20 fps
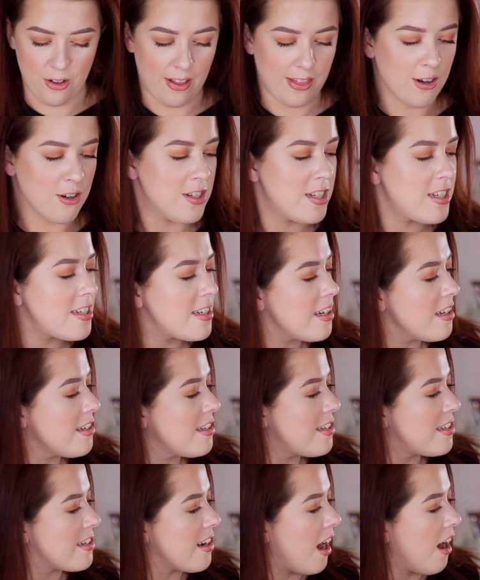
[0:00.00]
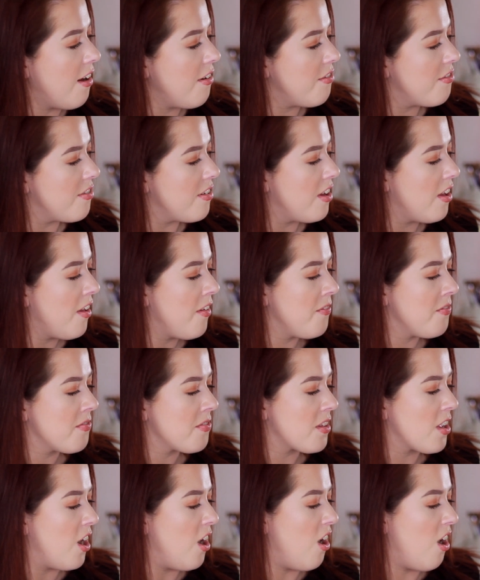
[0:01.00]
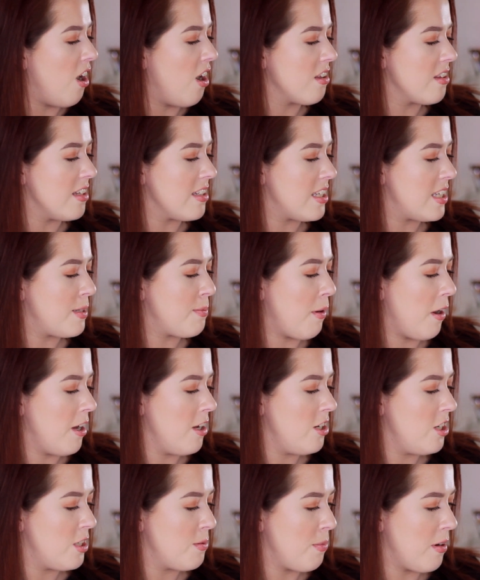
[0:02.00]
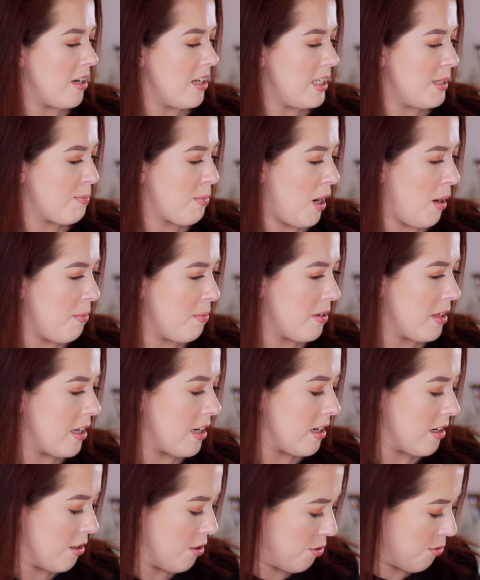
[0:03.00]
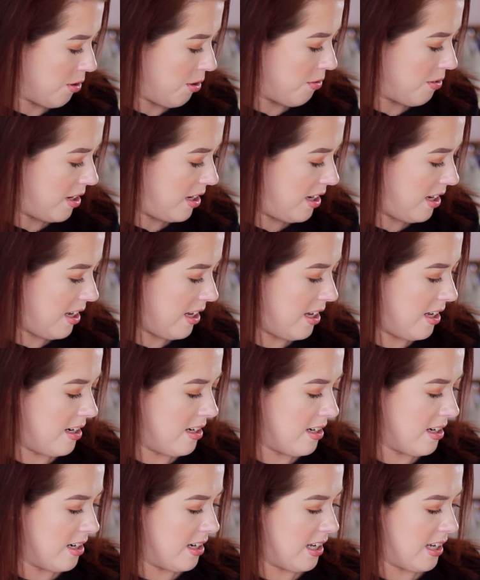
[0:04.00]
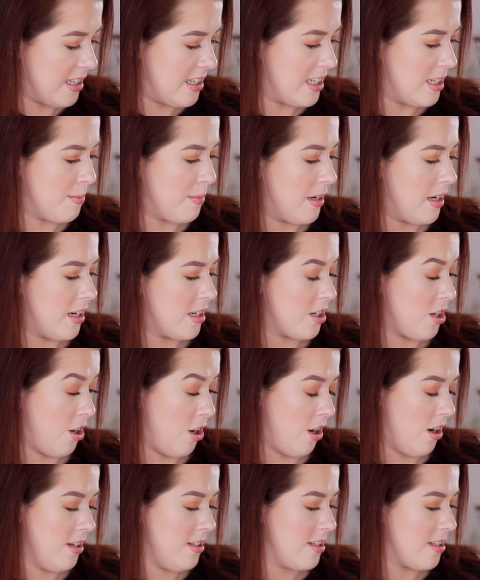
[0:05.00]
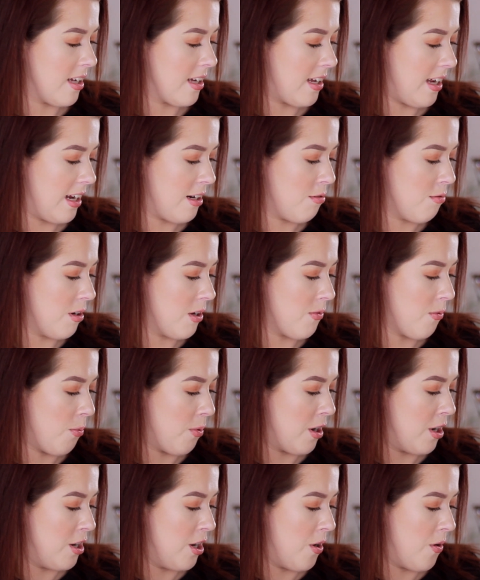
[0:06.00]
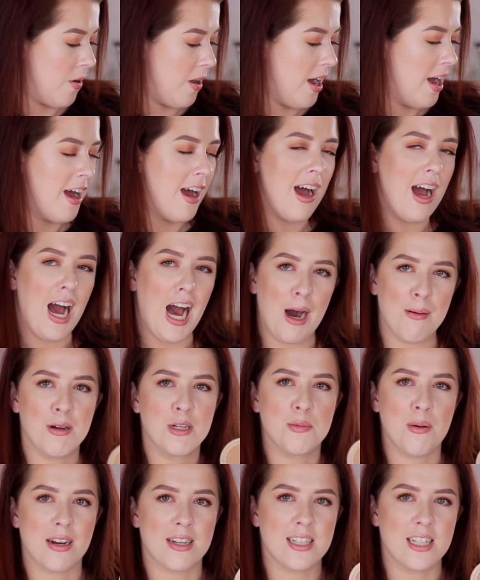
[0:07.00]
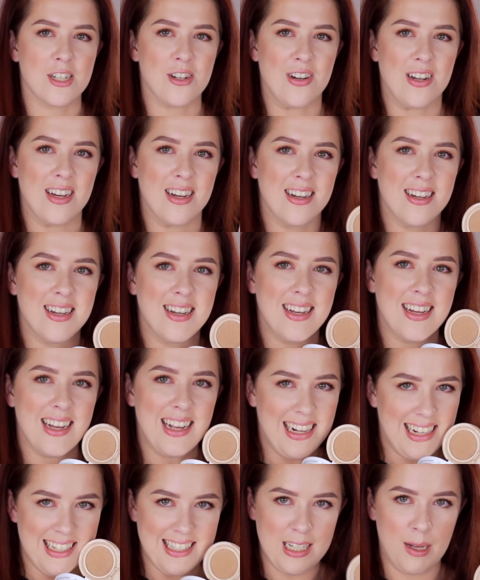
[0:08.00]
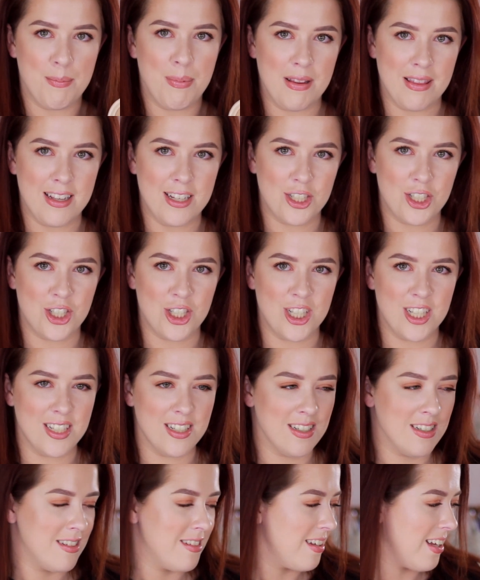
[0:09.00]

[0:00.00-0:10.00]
Like, there's still stuff on this sponge, but it's probably grody and needs to be tossed. Like, I don't even want to know how much bacteria is up in this shit.